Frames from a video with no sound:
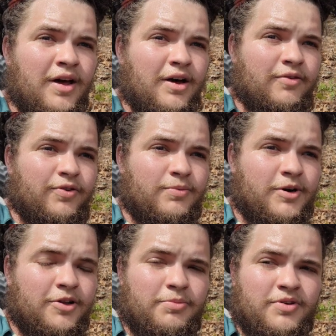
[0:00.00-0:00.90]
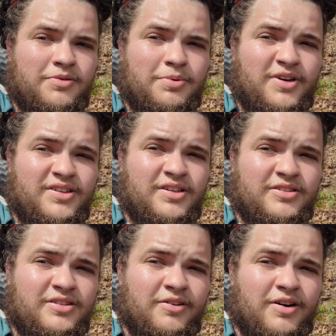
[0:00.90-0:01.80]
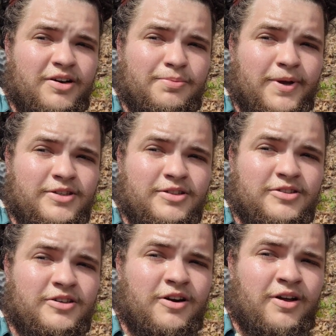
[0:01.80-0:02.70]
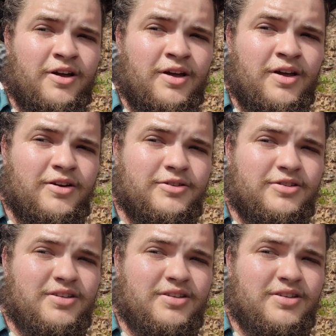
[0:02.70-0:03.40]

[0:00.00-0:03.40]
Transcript: hopefully tomorrow there'll be some pretty sunrise pictures. So we'll Just for